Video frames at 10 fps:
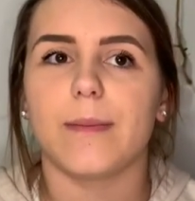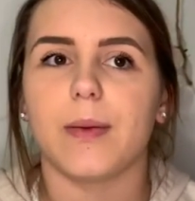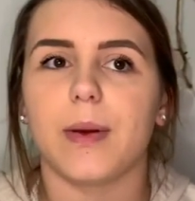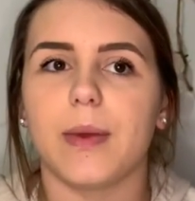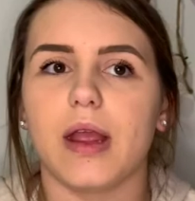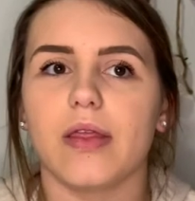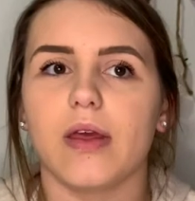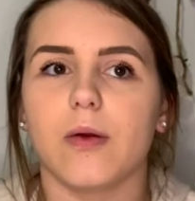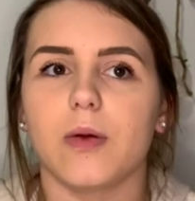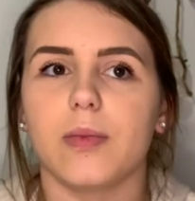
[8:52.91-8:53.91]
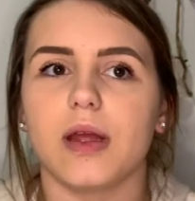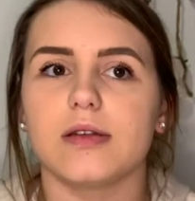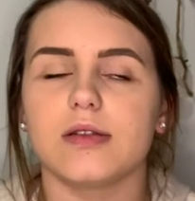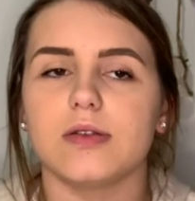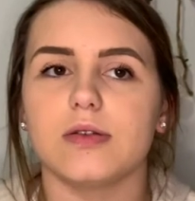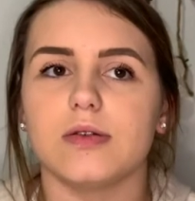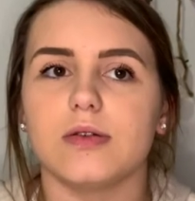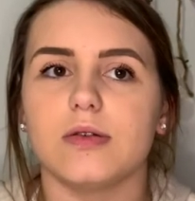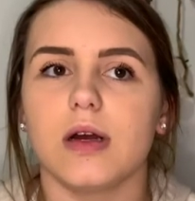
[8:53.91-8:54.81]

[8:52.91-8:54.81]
but my main thing would be to,